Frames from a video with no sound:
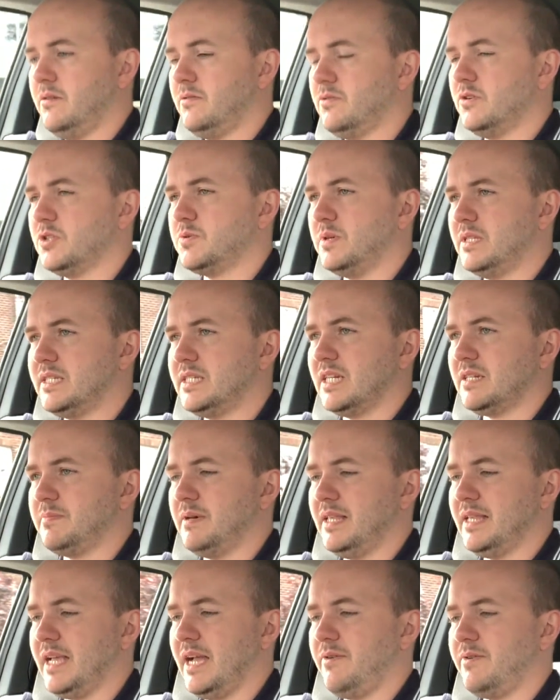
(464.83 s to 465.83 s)
on 26
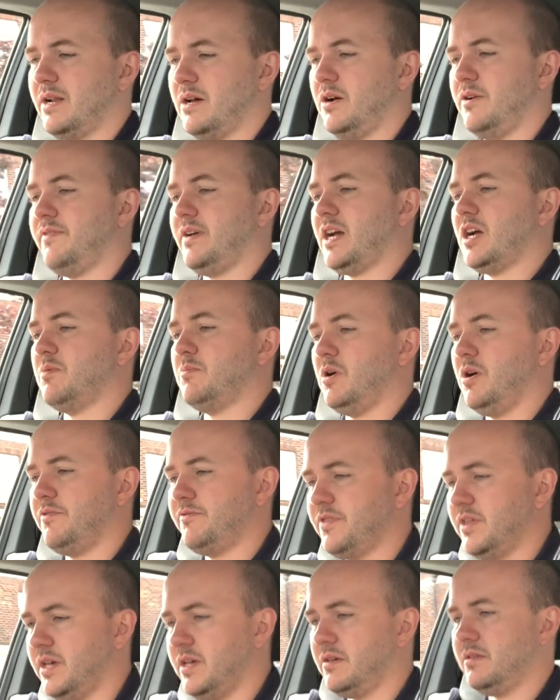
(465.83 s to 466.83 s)
mile an hour now. If I come off
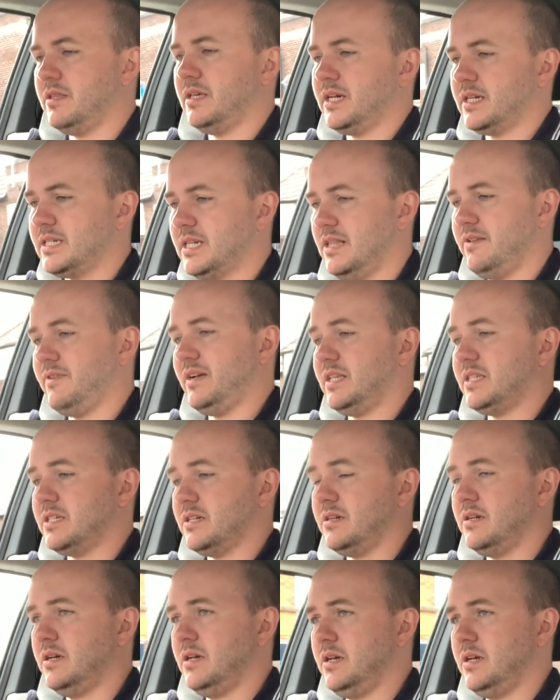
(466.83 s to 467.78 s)
the accelerator,